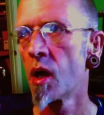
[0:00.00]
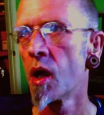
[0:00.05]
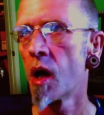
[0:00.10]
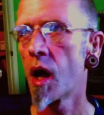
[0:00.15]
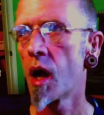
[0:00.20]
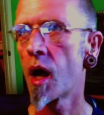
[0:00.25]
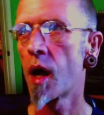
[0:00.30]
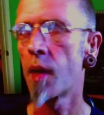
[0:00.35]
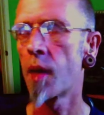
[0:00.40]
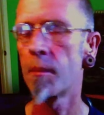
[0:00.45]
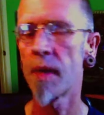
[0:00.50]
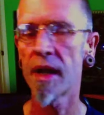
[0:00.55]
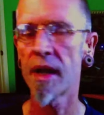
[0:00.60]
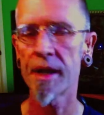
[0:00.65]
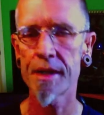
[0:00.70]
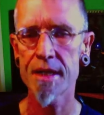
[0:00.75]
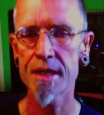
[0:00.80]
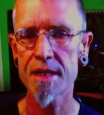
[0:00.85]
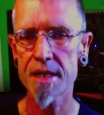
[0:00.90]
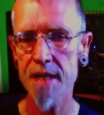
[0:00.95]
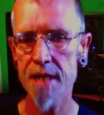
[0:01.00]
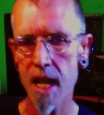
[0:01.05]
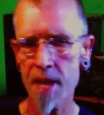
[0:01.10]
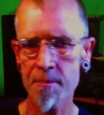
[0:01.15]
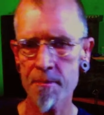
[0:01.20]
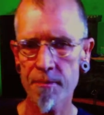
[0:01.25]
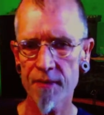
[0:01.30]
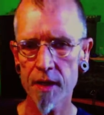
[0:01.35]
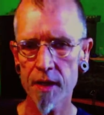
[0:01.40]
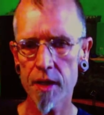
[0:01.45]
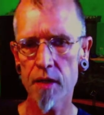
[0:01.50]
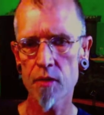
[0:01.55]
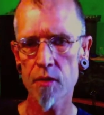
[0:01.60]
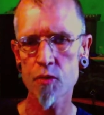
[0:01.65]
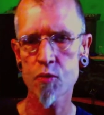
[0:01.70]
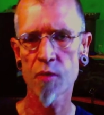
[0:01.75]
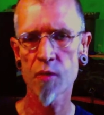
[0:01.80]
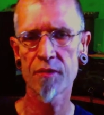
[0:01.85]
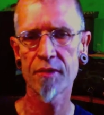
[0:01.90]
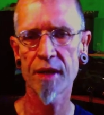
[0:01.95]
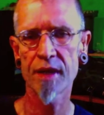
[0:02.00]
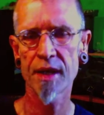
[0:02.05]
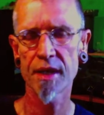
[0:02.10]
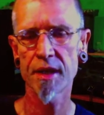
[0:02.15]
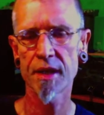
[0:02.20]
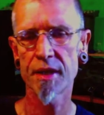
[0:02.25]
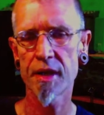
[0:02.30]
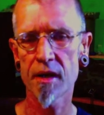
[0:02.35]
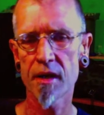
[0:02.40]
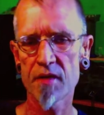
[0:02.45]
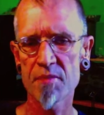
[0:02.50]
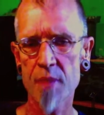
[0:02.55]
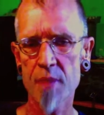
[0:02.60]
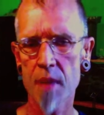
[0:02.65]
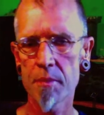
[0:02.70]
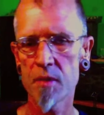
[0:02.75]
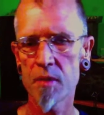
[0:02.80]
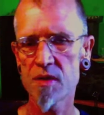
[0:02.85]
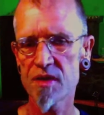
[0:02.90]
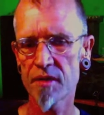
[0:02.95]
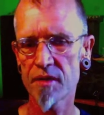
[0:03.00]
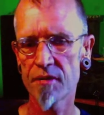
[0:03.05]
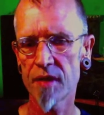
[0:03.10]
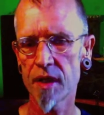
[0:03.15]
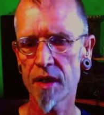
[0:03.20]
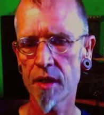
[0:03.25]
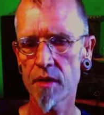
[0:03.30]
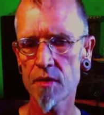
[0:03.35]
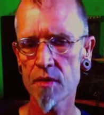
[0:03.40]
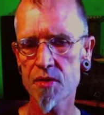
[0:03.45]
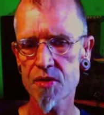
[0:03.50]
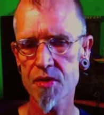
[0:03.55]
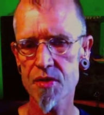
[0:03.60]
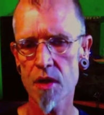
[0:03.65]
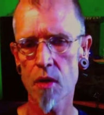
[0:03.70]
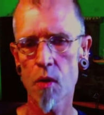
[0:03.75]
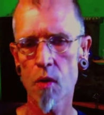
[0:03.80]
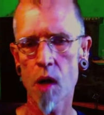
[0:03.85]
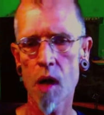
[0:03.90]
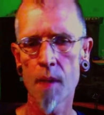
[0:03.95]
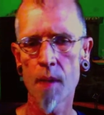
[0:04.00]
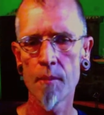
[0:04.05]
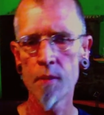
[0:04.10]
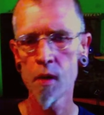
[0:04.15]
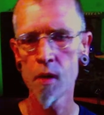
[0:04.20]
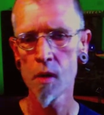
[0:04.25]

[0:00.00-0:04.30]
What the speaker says: I got the same videos reflected there of my music videos, so